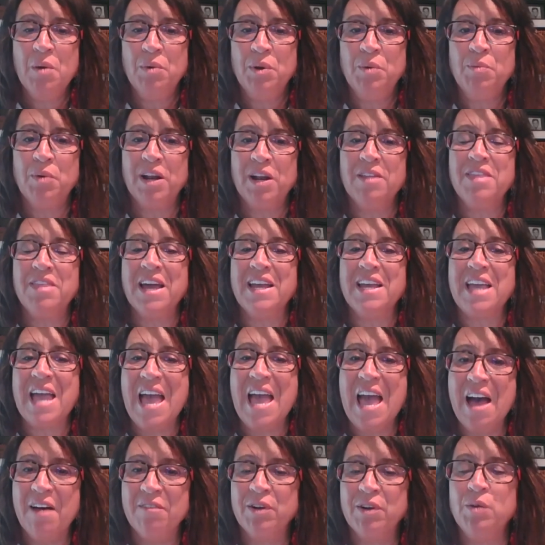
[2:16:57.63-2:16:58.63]
we want to thank
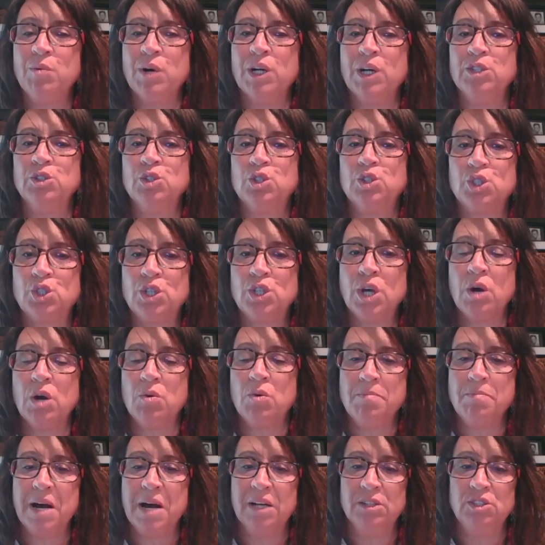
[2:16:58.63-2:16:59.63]
everyone so
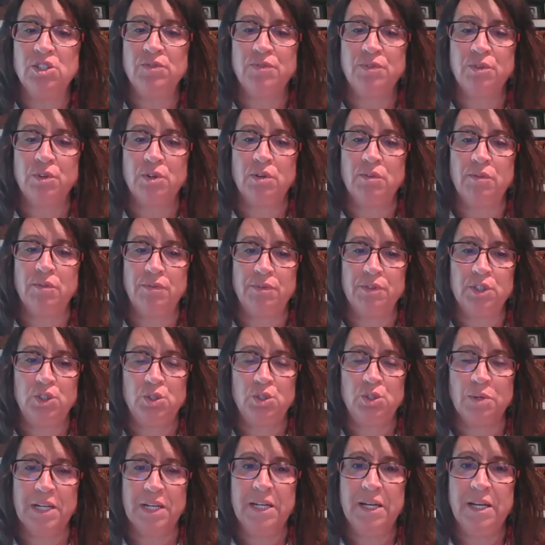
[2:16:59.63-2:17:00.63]
much for
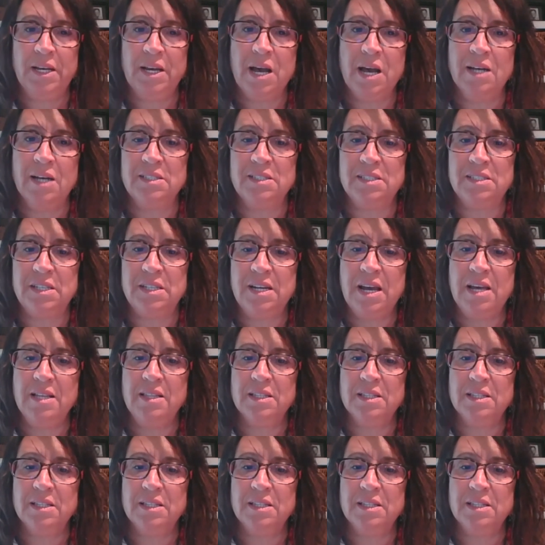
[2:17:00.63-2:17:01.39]
joining us today.